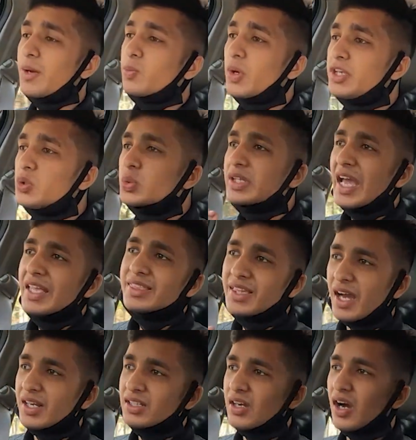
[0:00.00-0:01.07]
And when you get
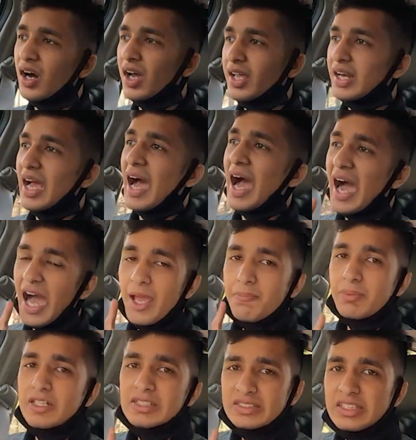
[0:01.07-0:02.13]
that car, I
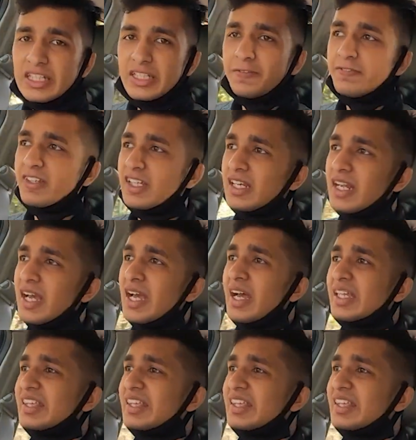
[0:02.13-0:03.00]
personally feel